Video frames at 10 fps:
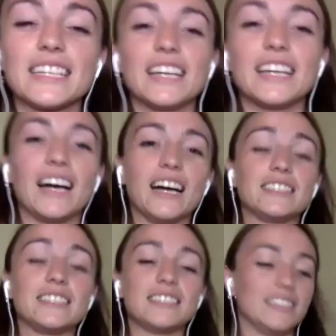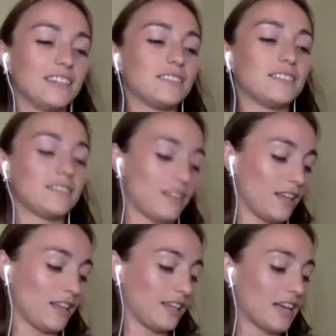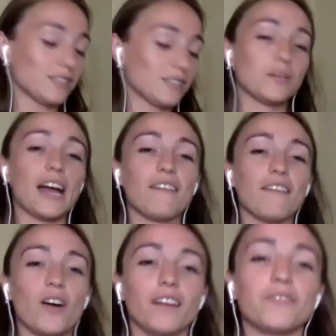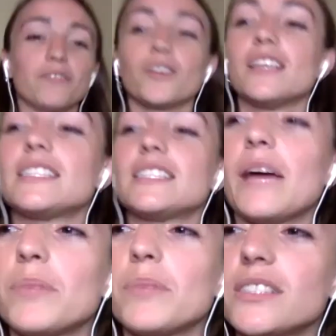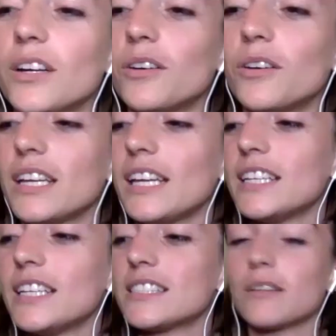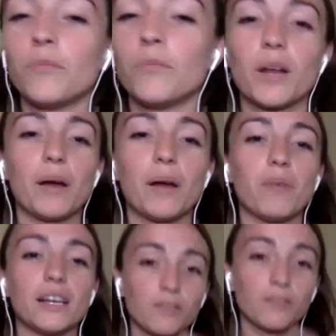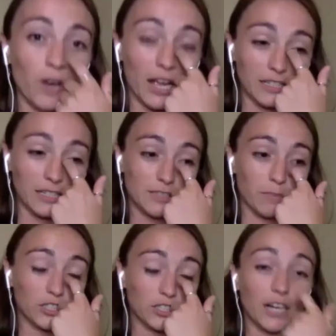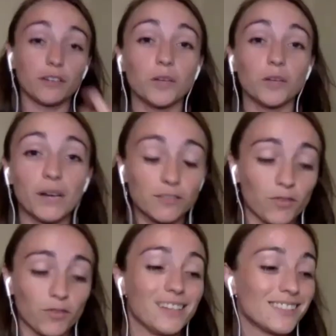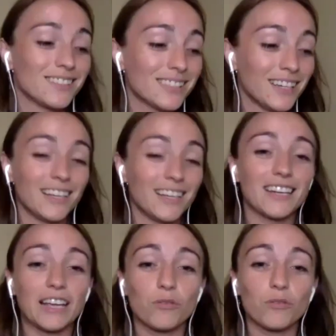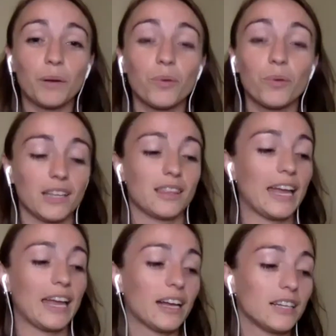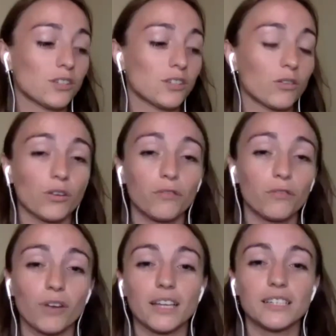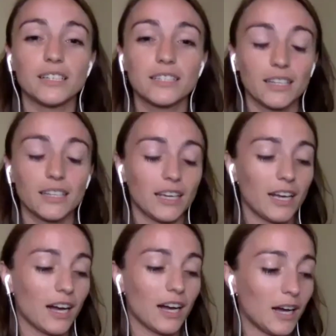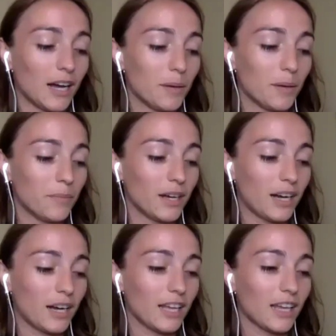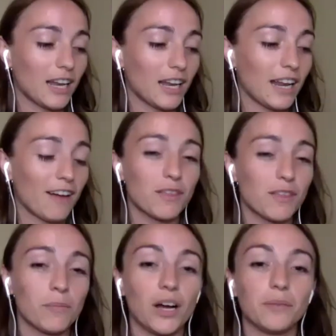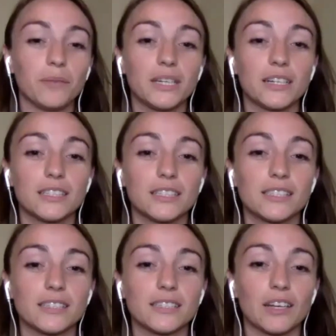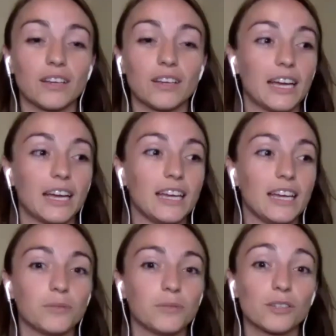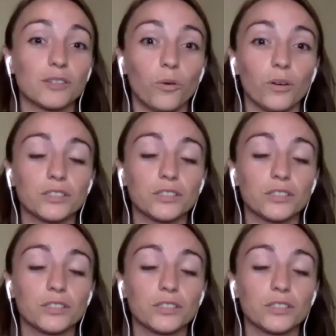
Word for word: uh, the guest we have on for this episode is one of my best friends, my childhood best friends that I grew up with, and her girlfriend um, I thought I'd have them on because they're gay. It was cool to